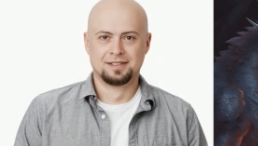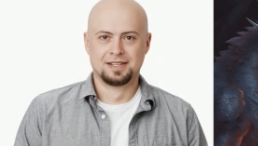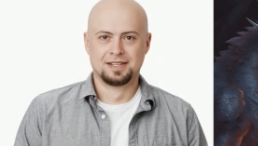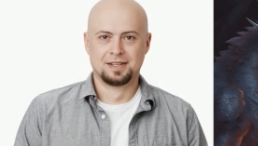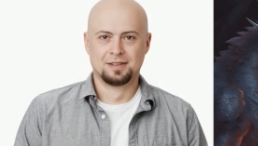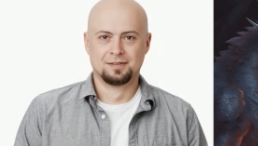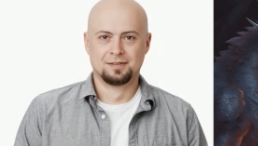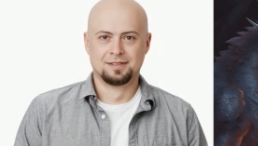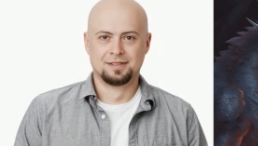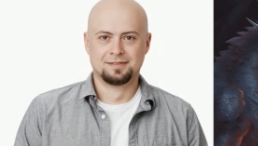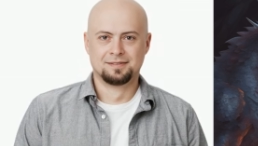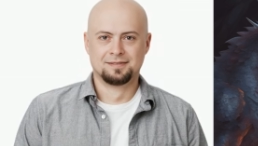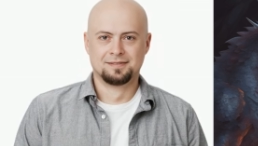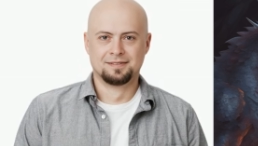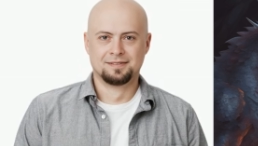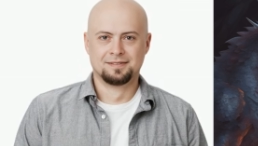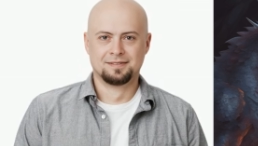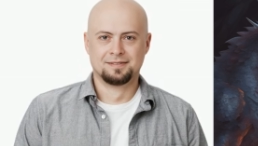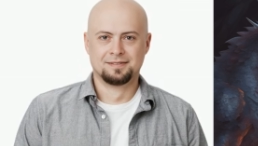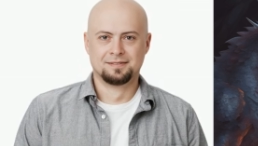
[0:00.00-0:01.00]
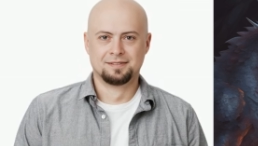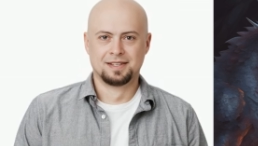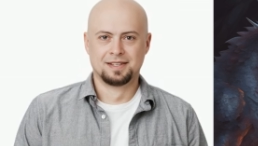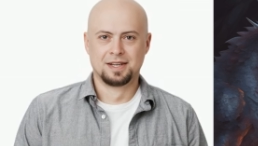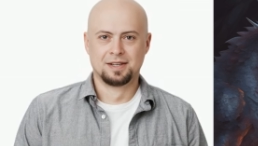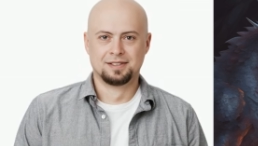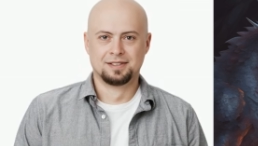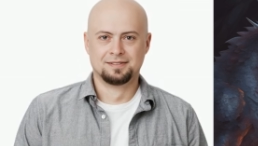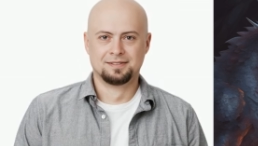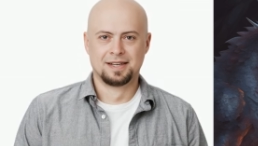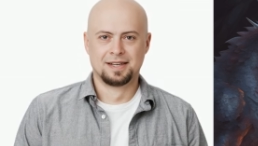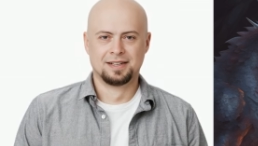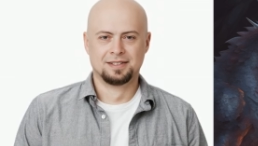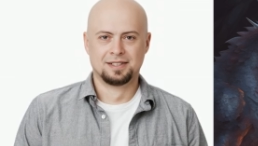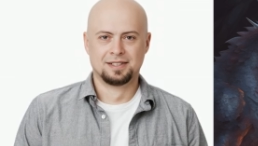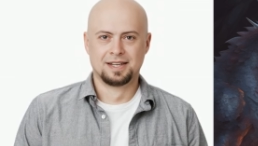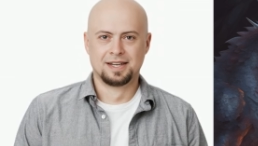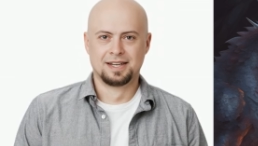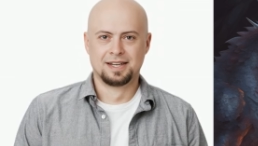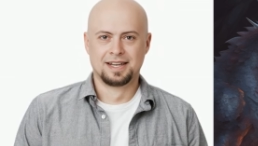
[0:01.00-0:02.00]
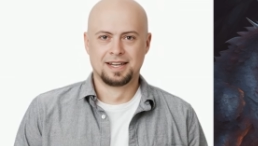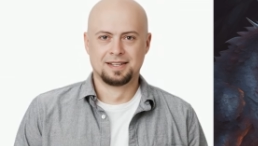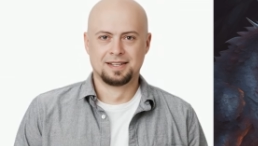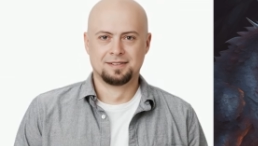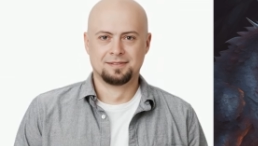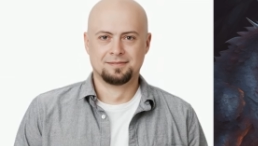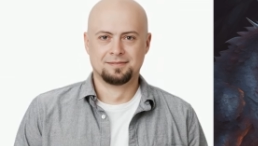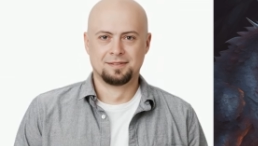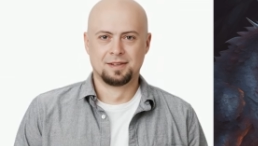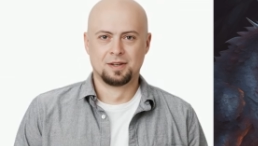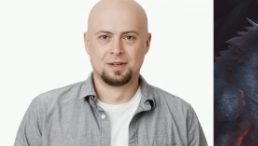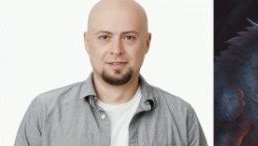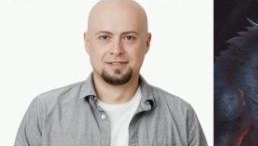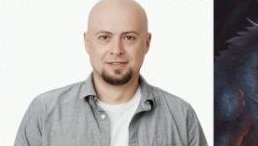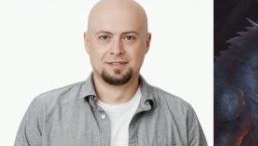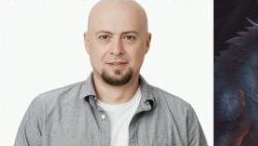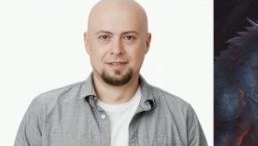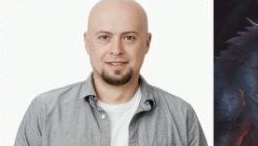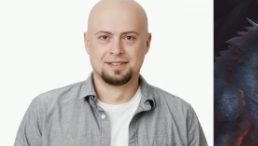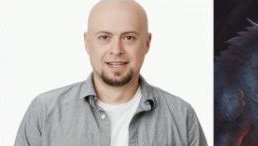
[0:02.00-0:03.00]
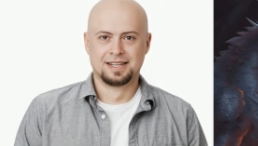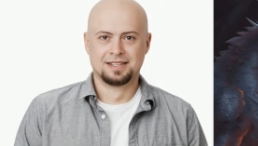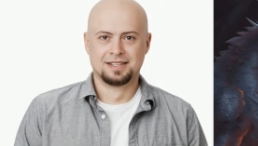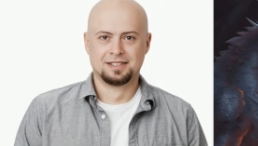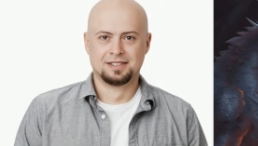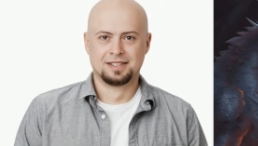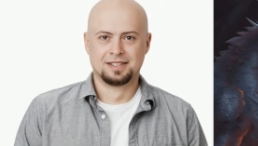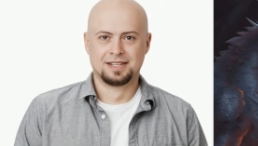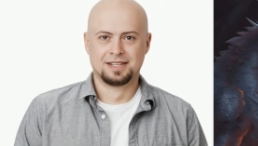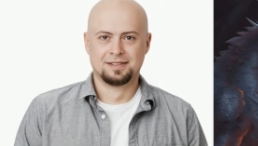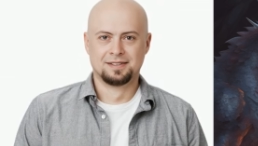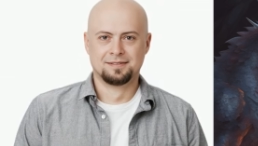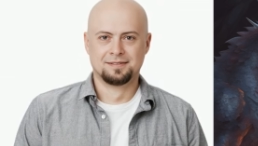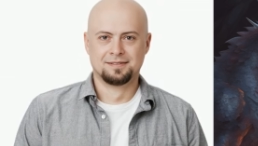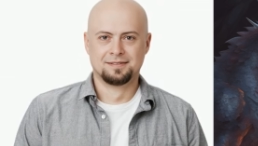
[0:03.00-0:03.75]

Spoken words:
known. The artifact in her hand pulsed with energy,